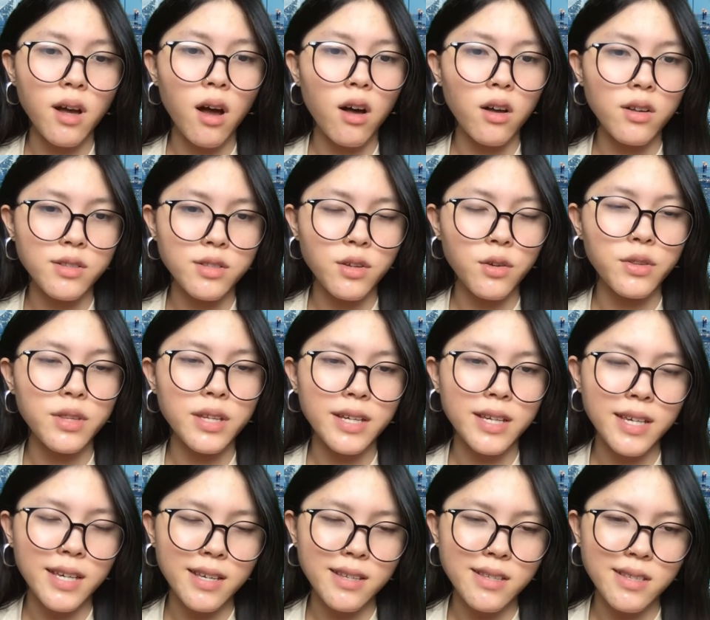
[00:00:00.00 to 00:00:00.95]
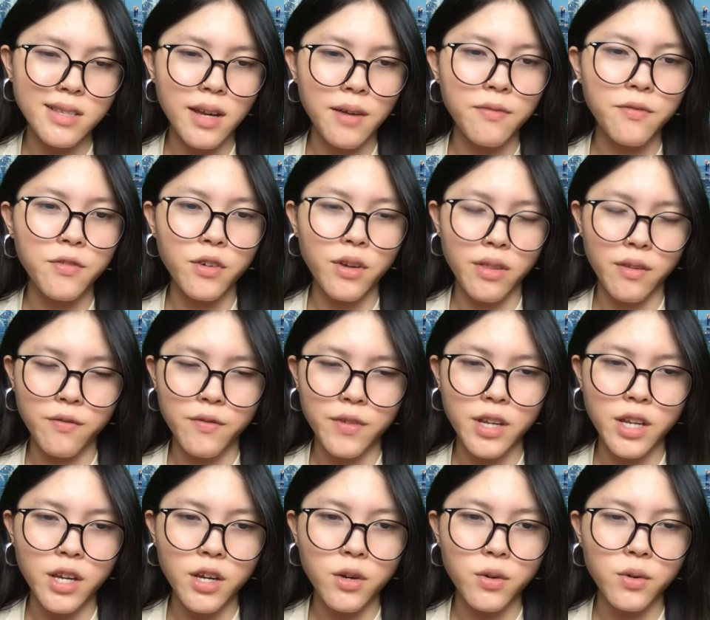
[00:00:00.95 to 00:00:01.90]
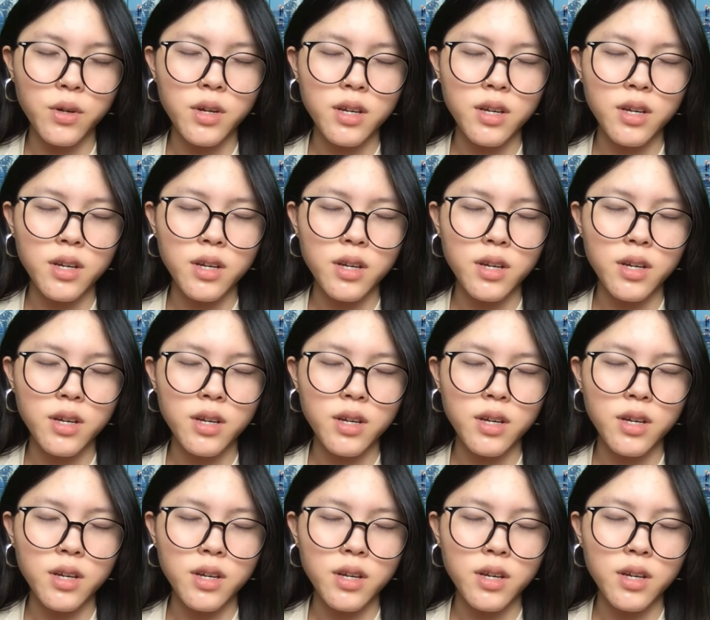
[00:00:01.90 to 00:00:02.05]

also the key step for the video,